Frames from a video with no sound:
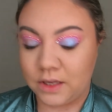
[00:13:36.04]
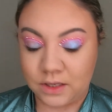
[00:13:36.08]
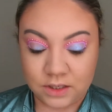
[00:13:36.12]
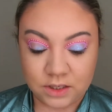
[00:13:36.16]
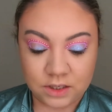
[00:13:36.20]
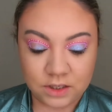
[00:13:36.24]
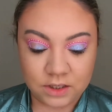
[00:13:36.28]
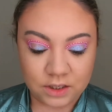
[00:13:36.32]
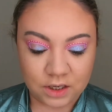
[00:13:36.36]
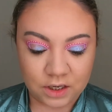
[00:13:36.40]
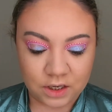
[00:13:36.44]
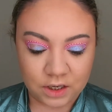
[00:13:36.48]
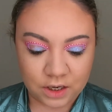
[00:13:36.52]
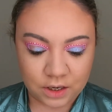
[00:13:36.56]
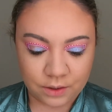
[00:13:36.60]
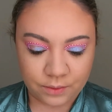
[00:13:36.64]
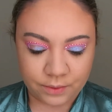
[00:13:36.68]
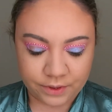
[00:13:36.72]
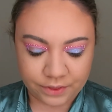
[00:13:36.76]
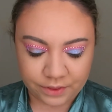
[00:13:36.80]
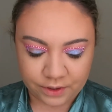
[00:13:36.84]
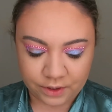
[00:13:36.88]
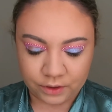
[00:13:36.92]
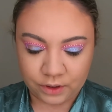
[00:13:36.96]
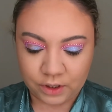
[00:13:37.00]
this is going to go
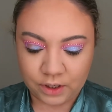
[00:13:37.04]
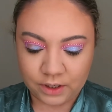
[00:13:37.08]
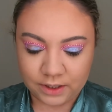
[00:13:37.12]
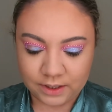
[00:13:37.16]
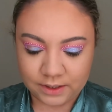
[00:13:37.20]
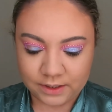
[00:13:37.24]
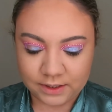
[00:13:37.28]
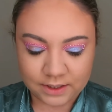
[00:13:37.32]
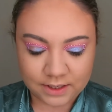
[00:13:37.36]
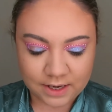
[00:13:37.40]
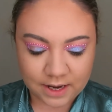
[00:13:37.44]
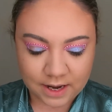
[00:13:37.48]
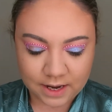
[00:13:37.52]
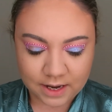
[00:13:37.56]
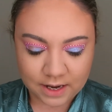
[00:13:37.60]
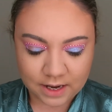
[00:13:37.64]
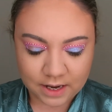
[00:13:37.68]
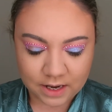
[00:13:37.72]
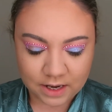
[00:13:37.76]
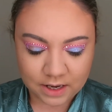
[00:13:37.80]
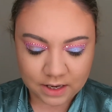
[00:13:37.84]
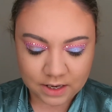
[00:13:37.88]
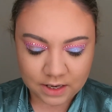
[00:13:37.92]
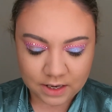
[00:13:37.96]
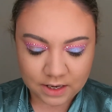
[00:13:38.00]
with the look
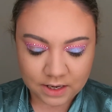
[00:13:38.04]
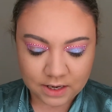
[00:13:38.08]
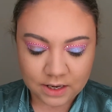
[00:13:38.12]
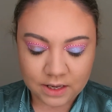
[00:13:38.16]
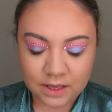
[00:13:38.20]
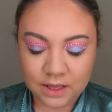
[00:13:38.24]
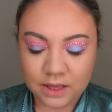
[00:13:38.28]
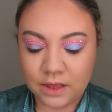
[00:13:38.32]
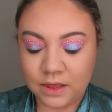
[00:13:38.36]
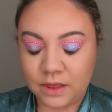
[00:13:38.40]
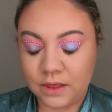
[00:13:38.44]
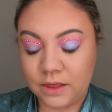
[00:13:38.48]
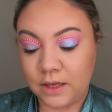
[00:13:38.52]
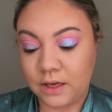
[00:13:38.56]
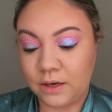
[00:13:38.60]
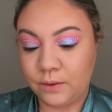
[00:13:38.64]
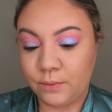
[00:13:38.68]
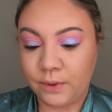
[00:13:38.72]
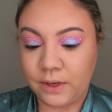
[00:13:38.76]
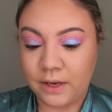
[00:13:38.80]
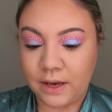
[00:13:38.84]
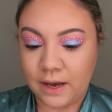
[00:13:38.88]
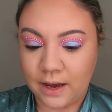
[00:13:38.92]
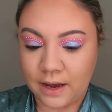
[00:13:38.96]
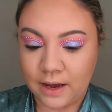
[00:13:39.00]
today. And then
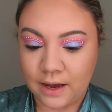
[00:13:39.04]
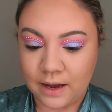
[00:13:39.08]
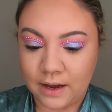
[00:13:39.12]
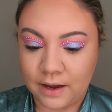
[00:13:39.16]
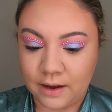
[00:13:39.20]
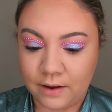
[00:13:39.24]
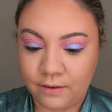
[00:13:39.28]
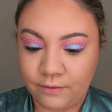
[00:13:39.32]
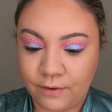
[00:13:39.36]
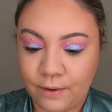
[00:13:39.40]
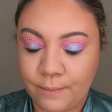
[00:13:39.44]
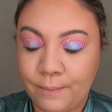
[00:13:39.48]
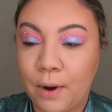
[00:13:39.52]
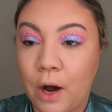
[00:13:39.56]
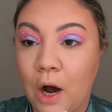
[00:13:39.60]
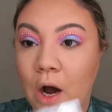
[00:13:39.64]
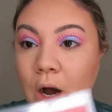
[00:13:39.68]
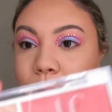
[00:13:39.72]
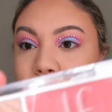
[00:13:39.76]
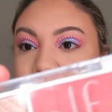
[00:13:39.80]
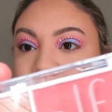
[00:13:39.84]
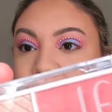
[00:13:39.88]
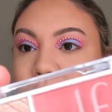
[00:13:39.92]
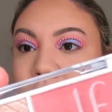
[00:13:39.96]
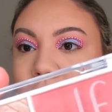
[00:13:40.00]
we have
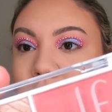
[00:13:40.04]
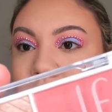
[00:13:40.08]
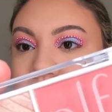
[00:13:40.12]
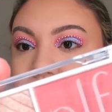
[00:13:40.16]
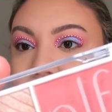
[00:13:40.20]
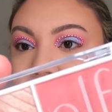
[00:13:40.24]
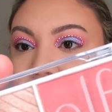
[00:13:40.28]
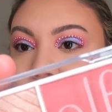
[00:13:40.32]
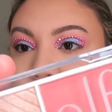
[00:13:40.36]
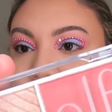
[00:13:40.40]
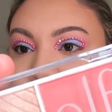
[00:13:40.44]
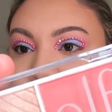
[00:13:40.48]
Pomegranate,